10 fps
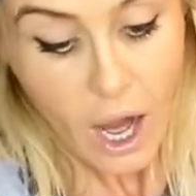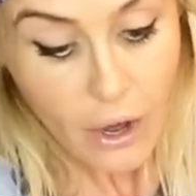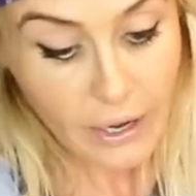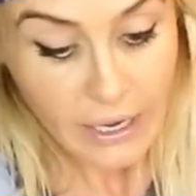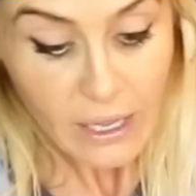
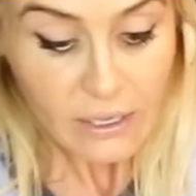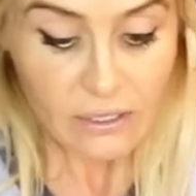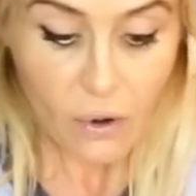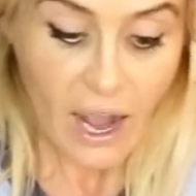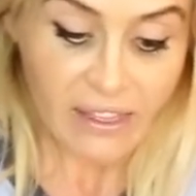All right,
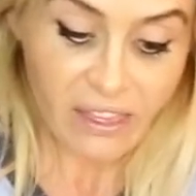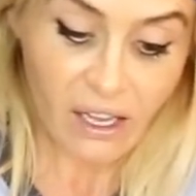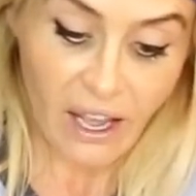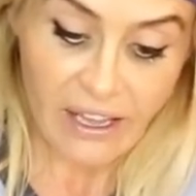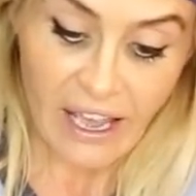so I
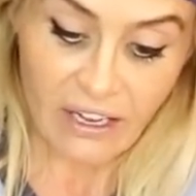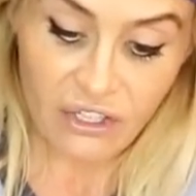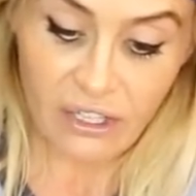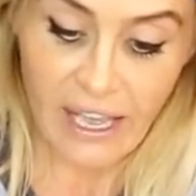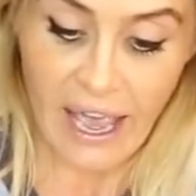think I
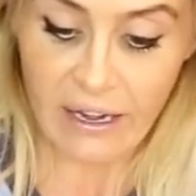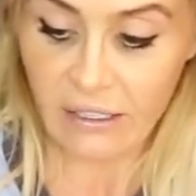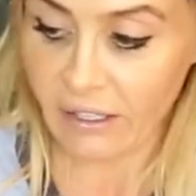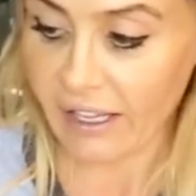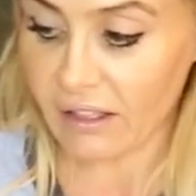actually
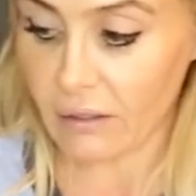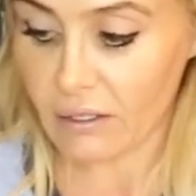added like